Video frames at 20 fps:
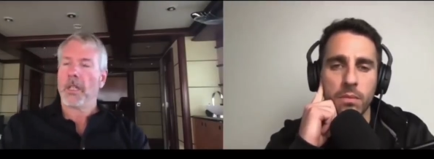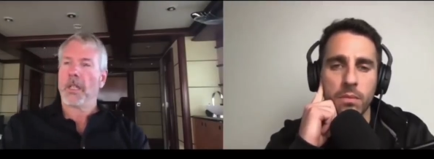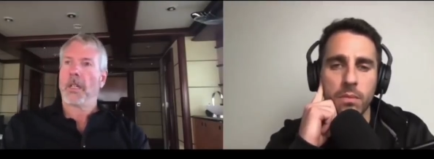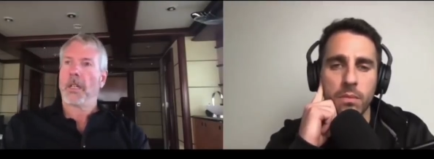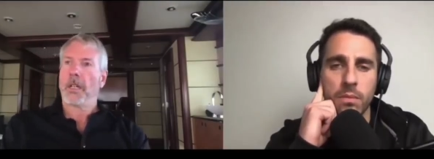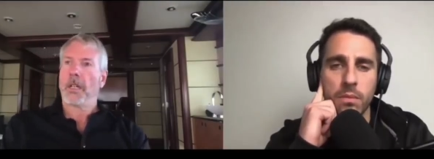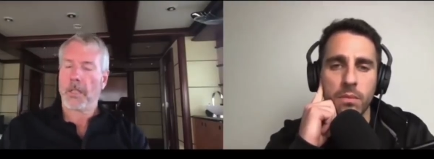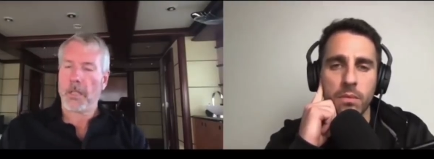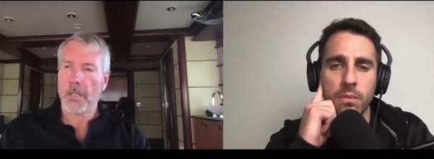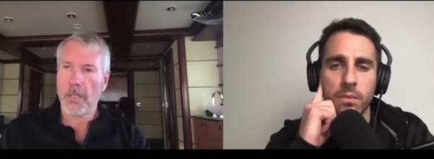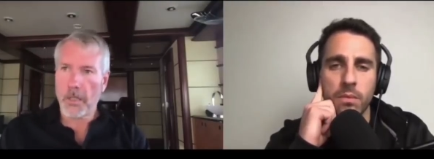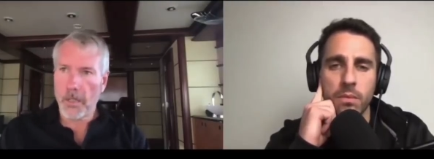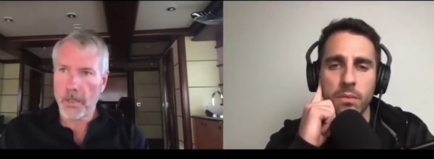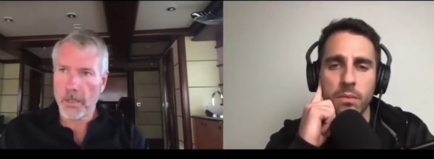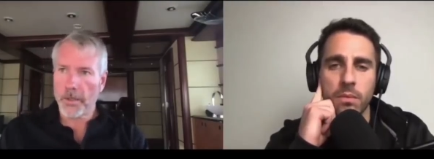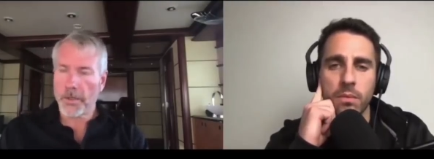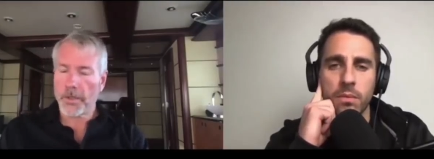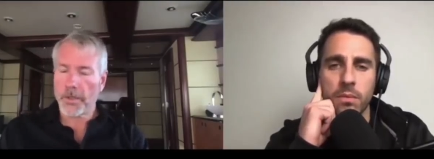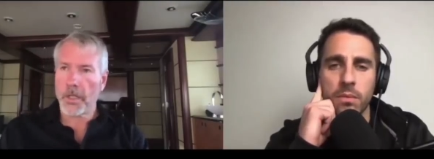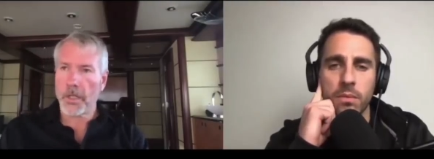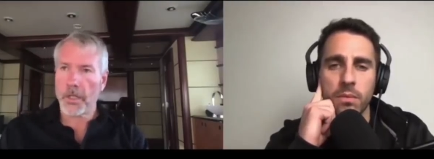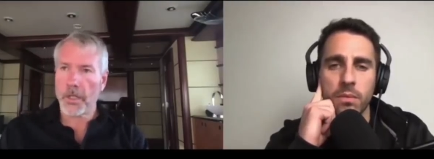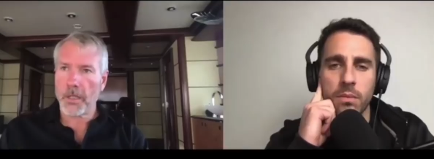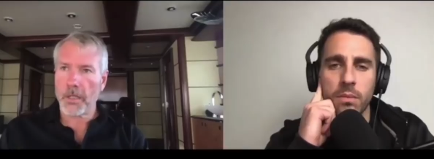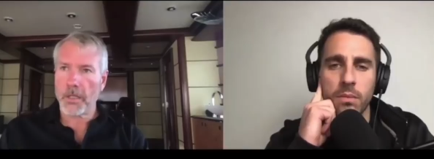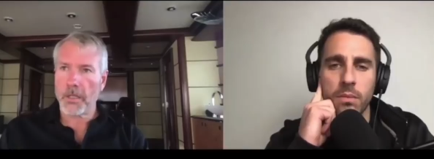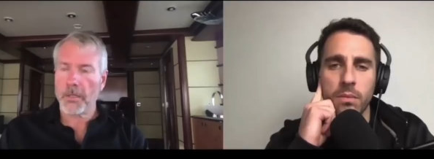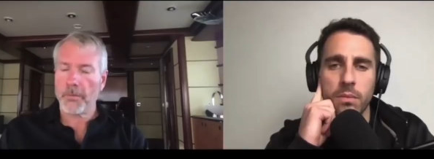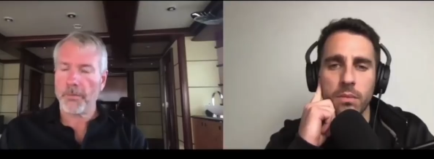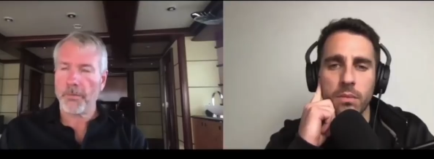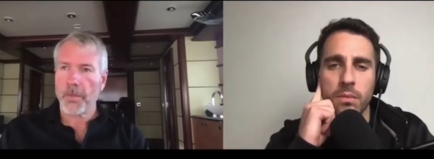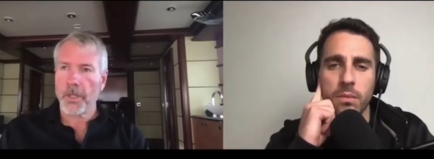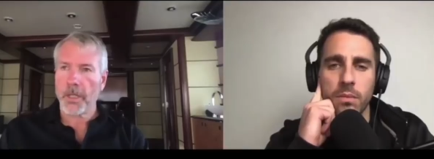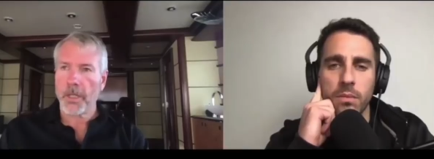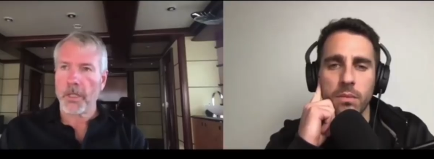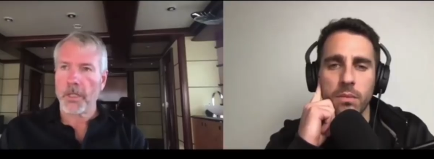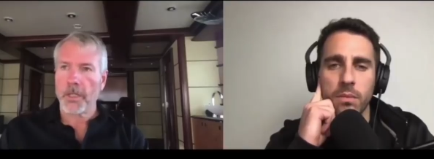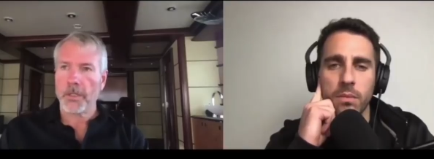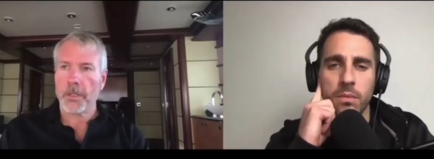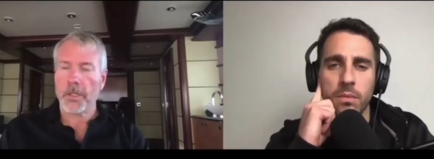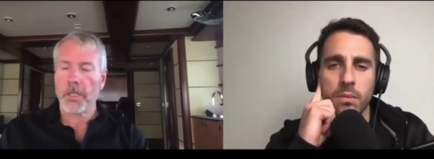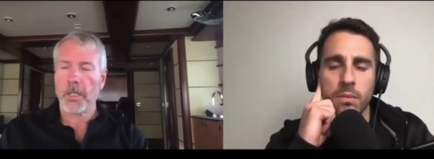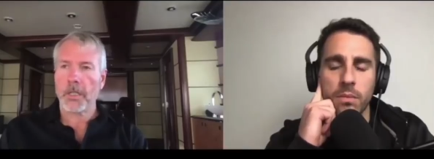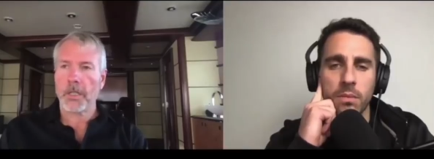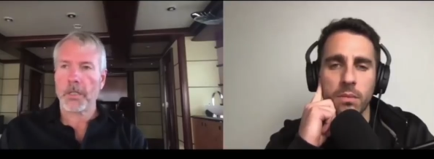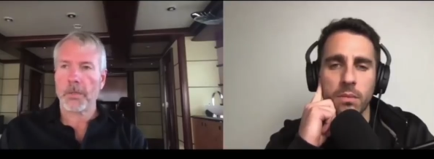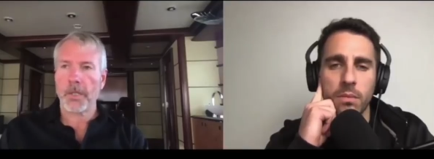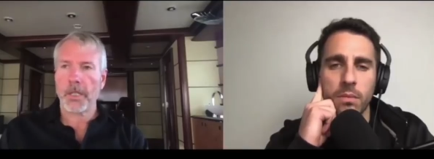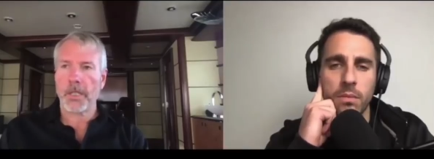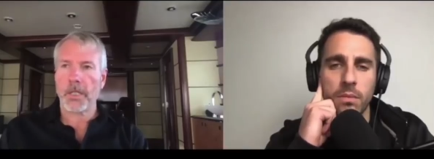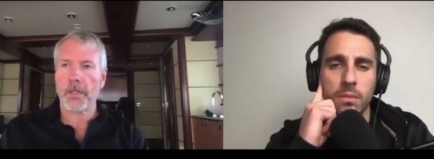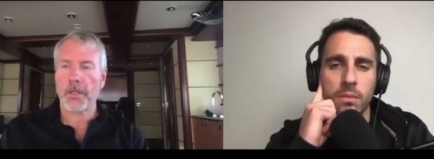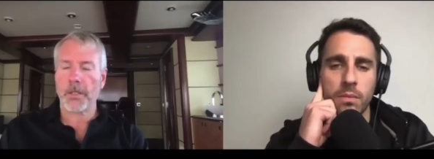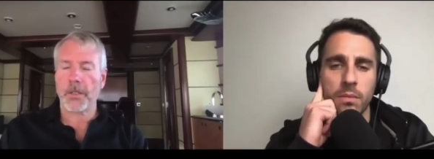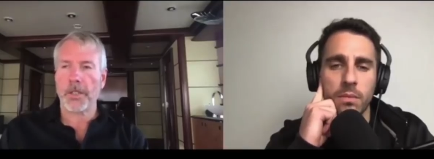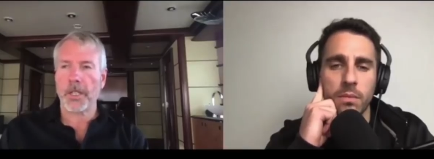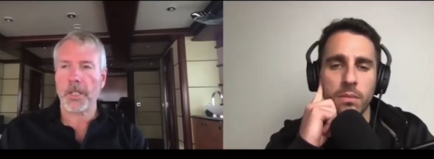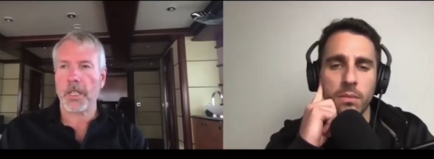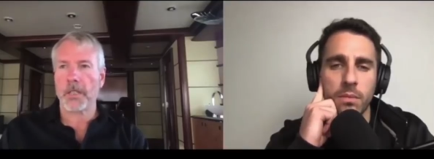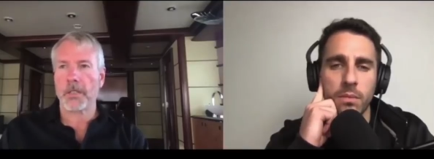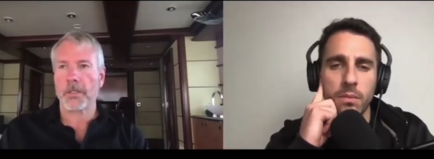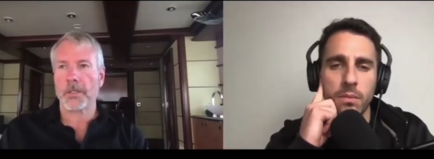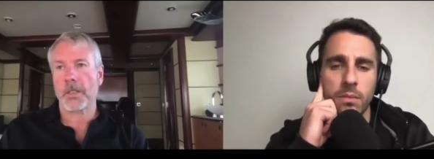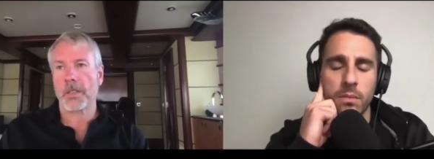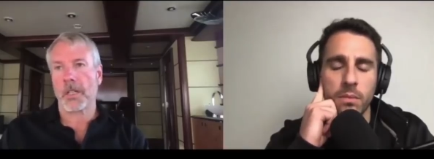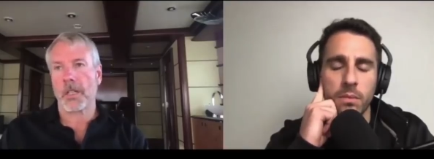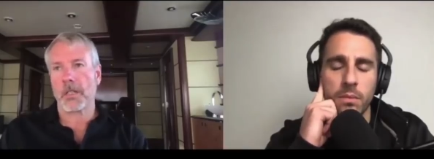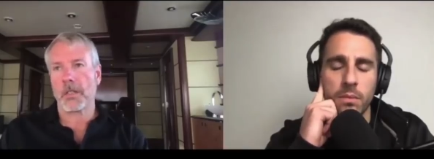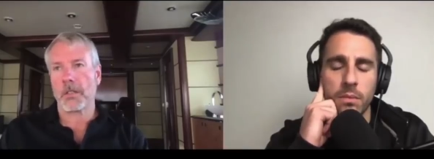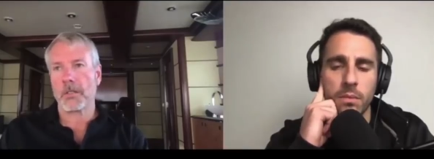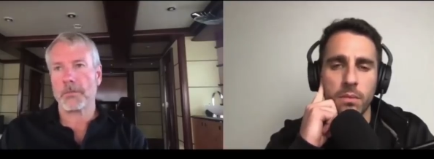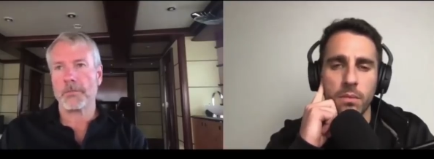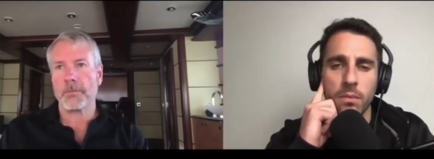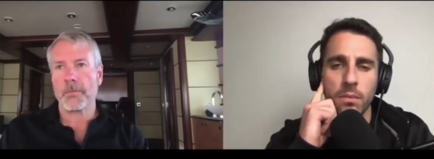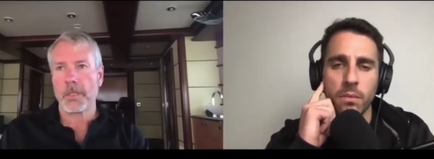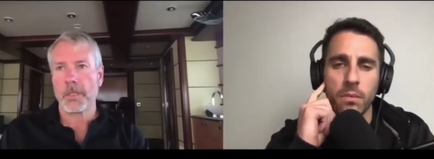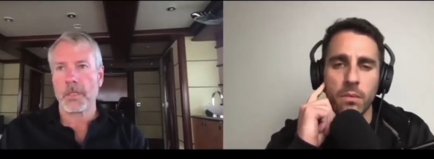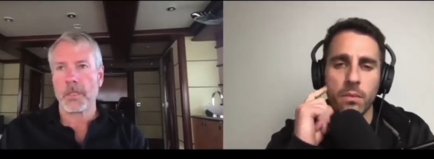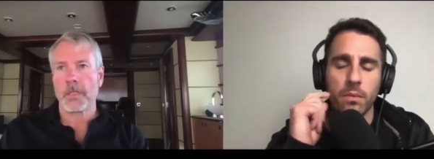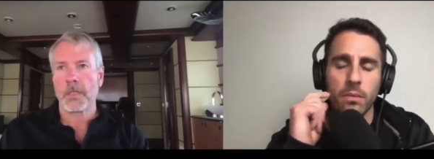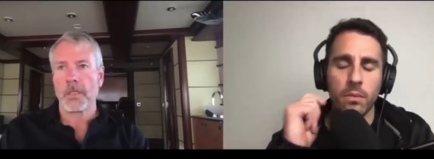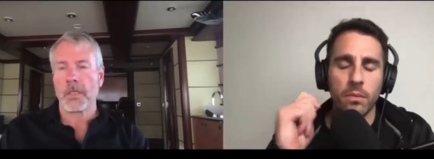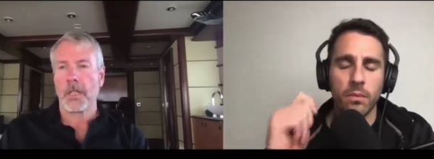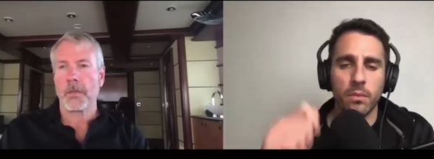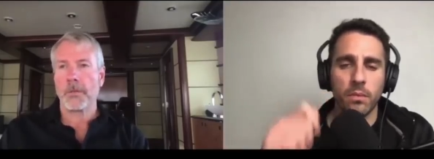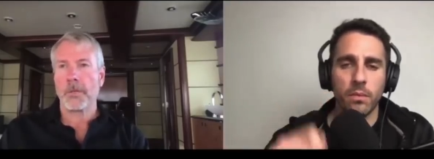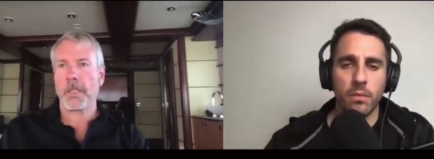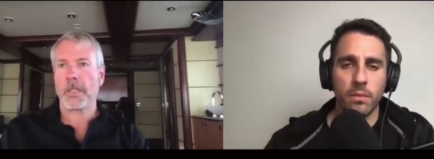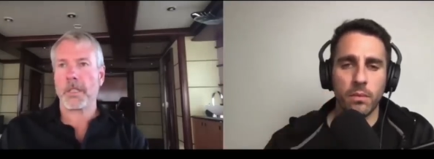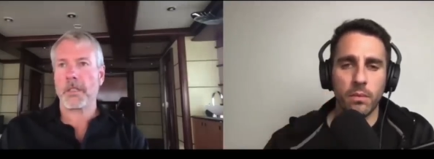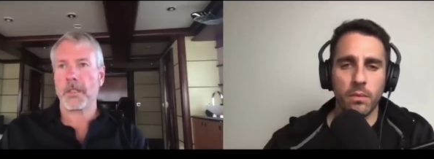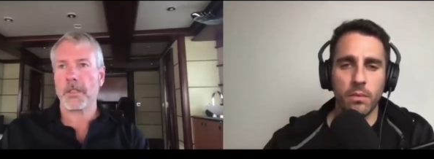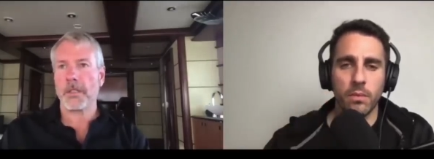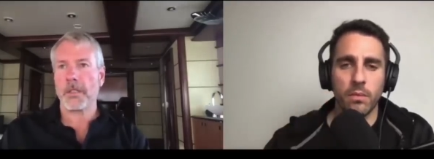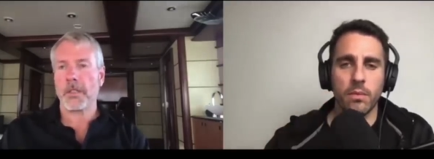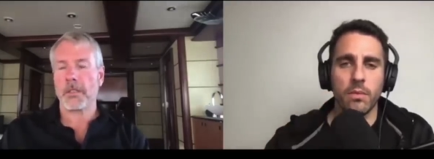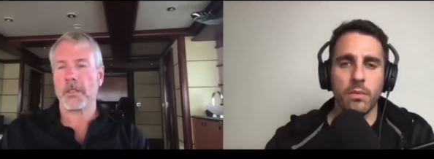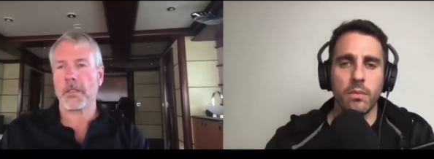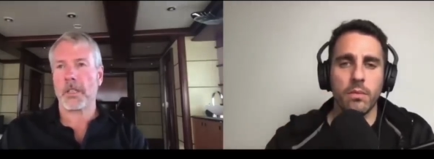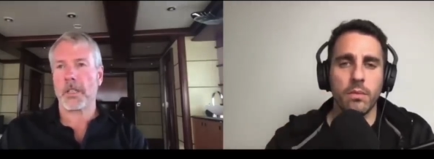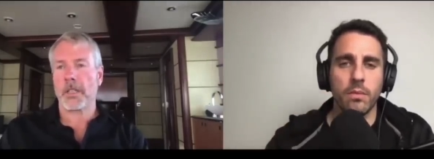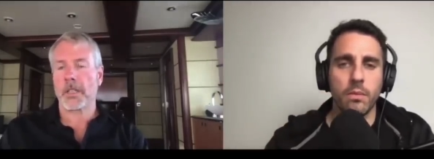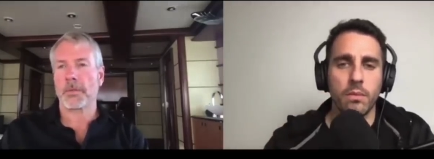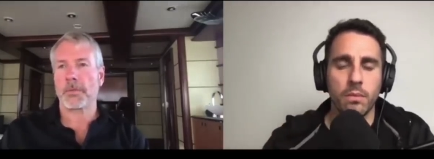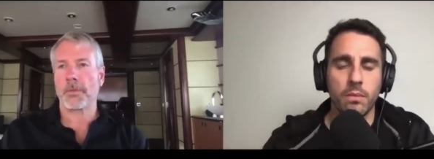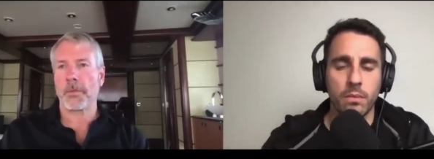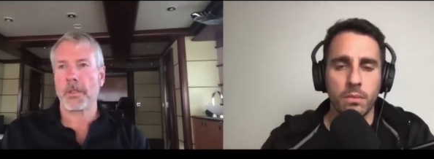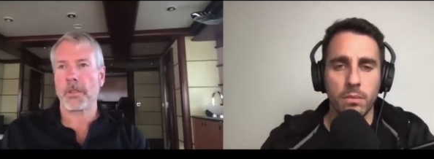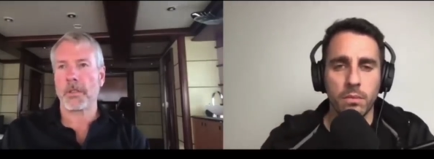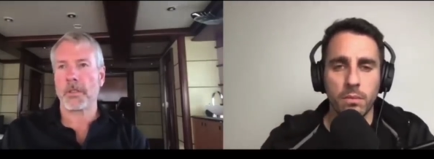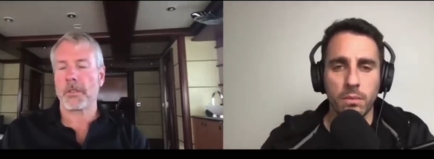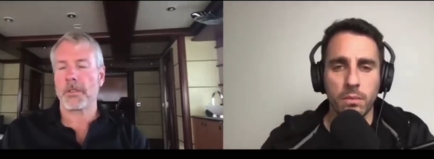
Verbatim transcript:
Speaker 1: And then all of a sudden, you contemplate other things. So I mean, you're an expert.